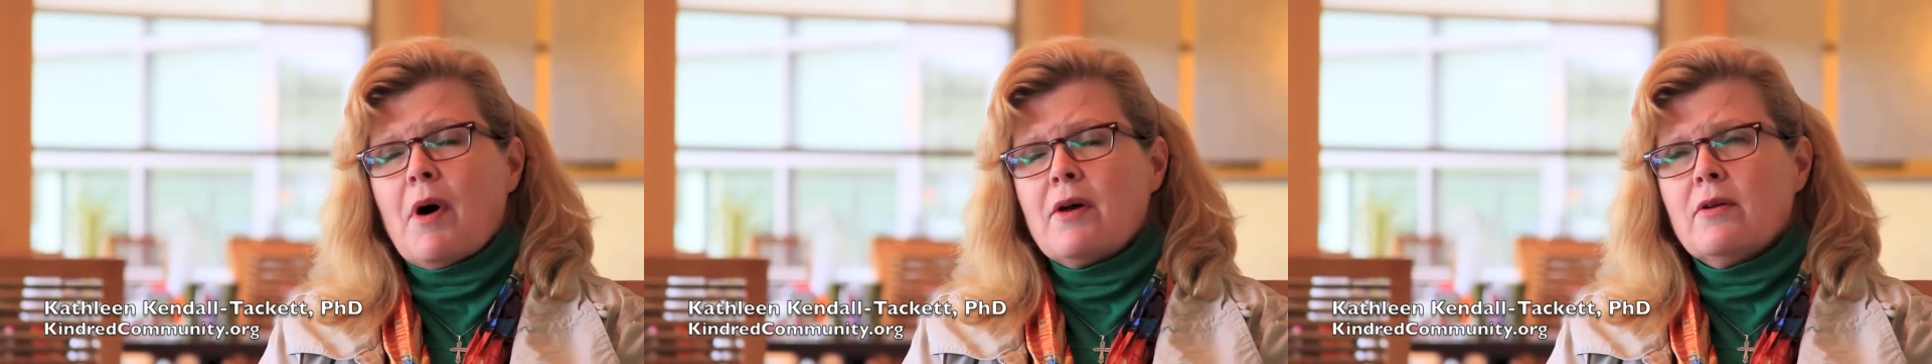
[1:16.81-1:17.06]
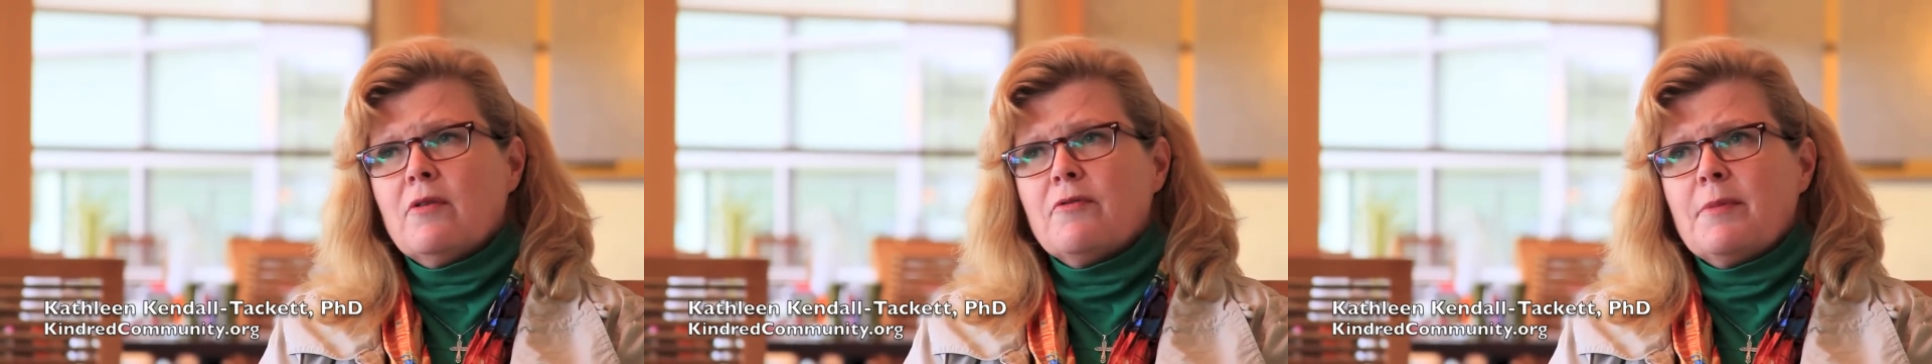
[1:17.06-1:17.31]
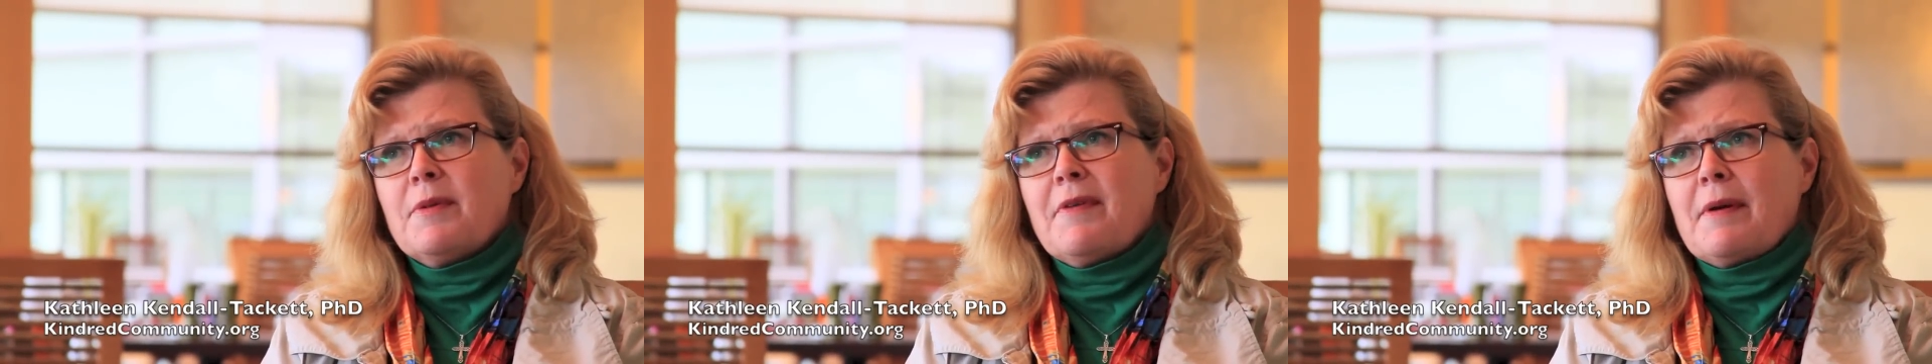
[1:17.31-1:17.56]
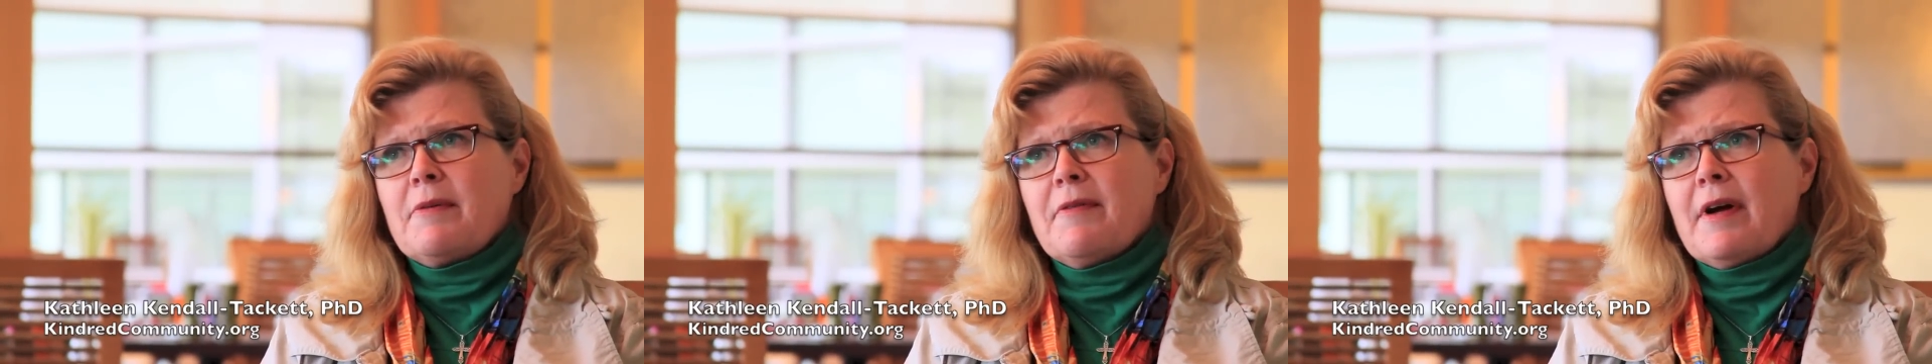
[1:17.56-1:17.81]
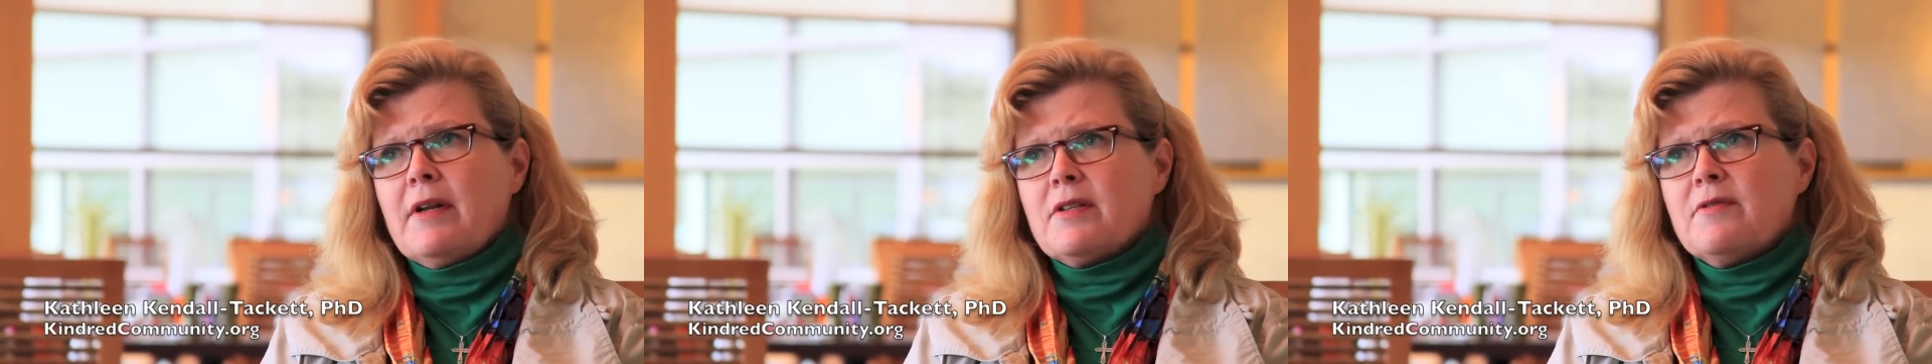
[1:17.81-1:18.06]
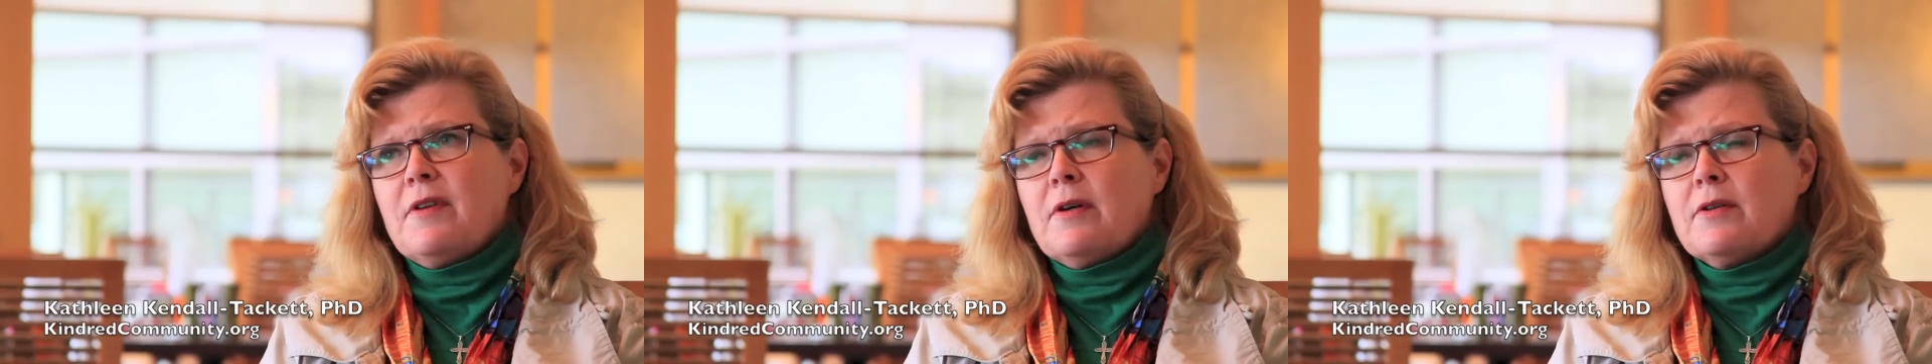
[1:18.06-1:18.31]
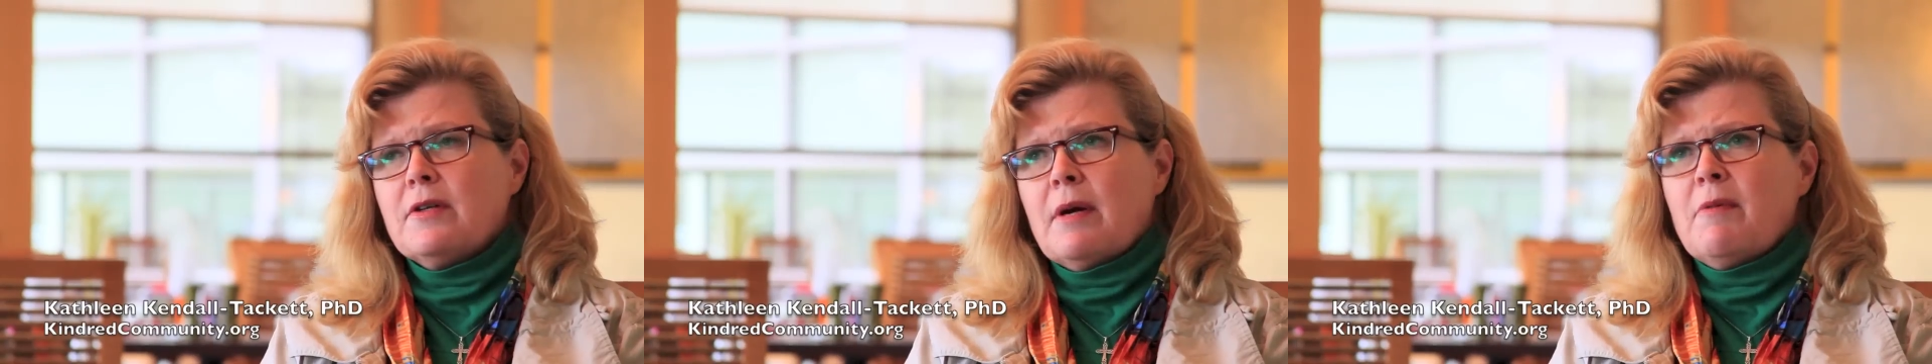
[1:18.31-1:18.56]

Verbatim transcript: a model from the family violence field.